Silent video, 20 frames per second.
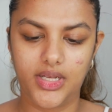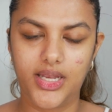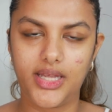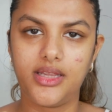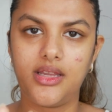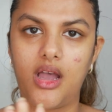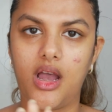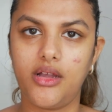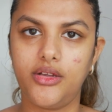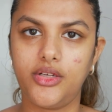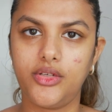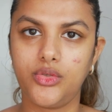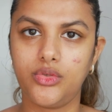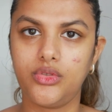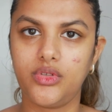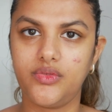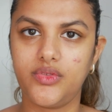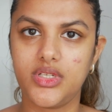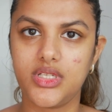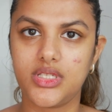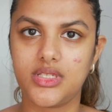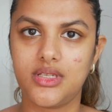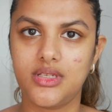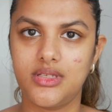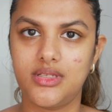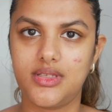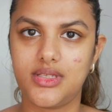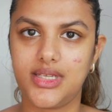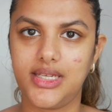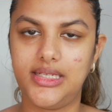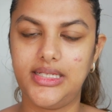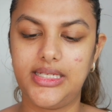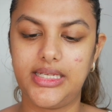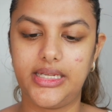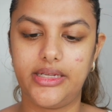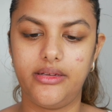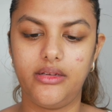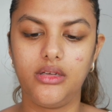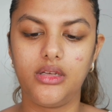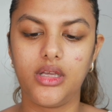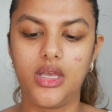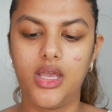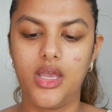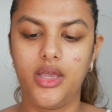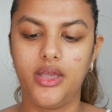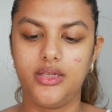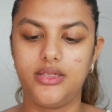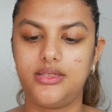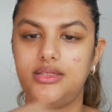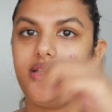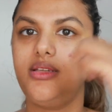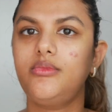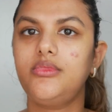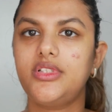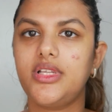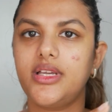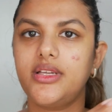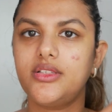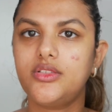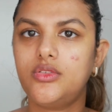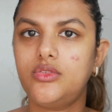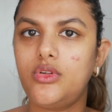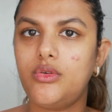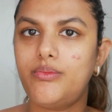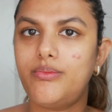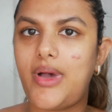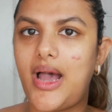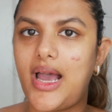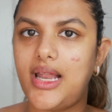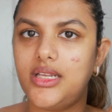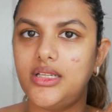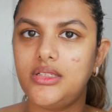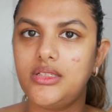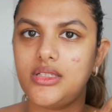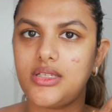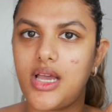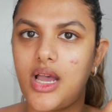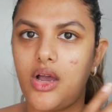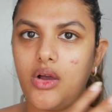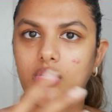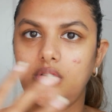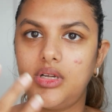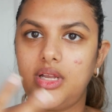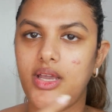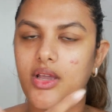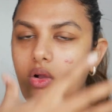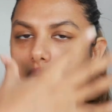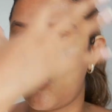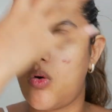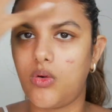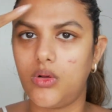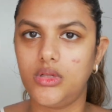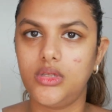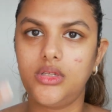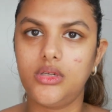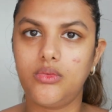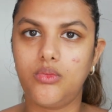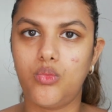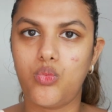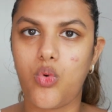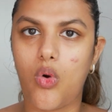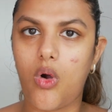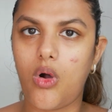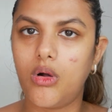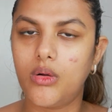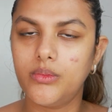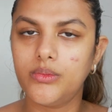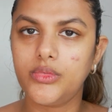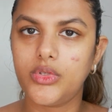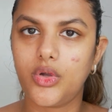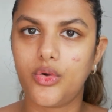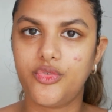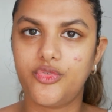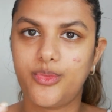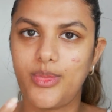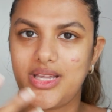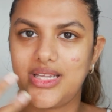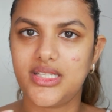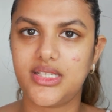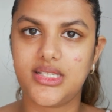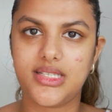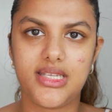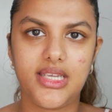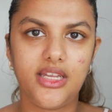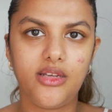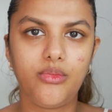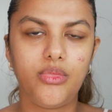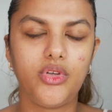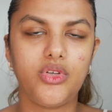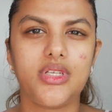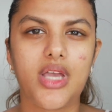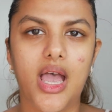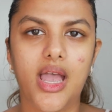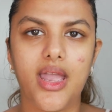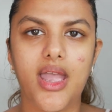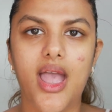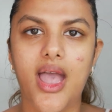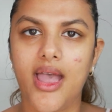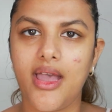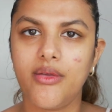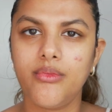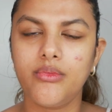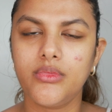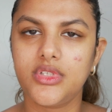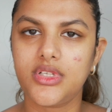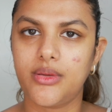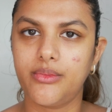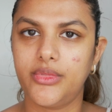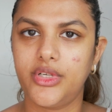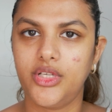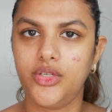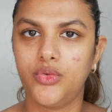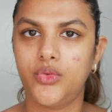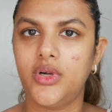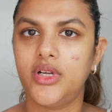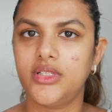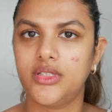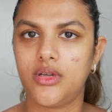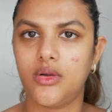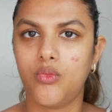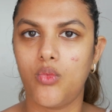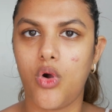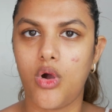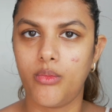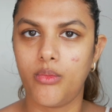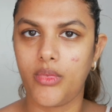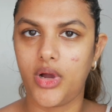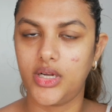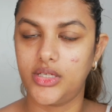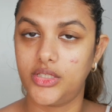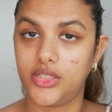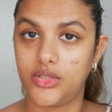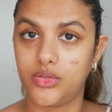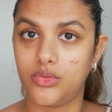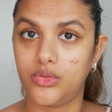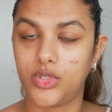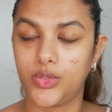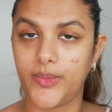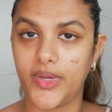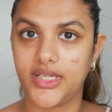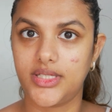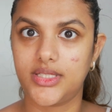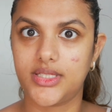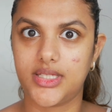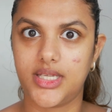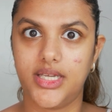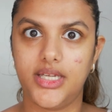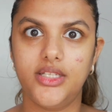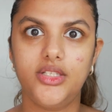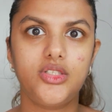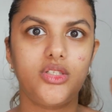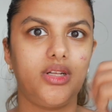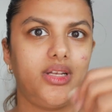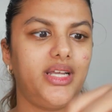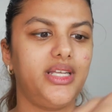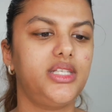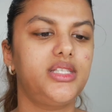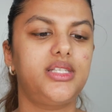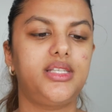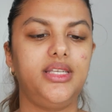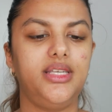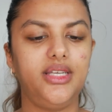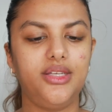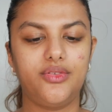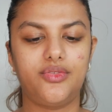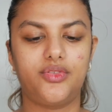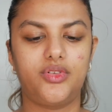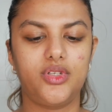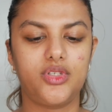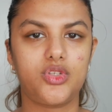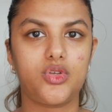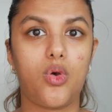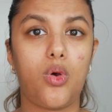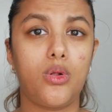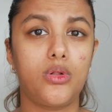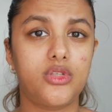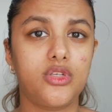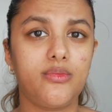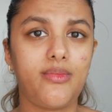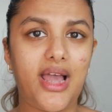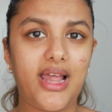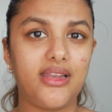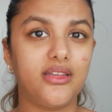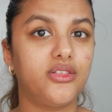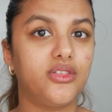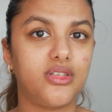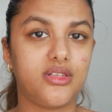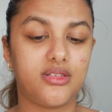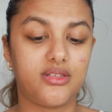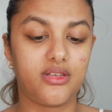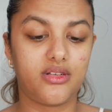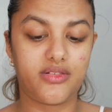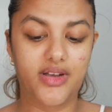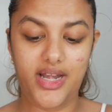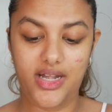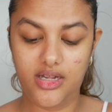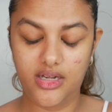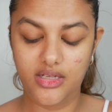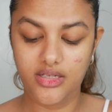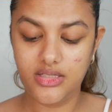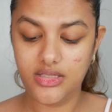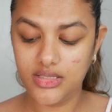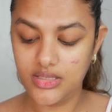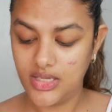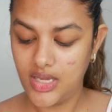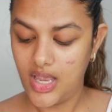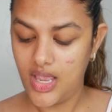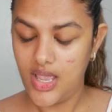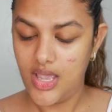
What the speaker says: like the undertone of this skin tint seems like it's gonna balance out like all the warmth of my skin, because I am somebody who has a warm undertone to my skin. So let's see if this also balances the redness.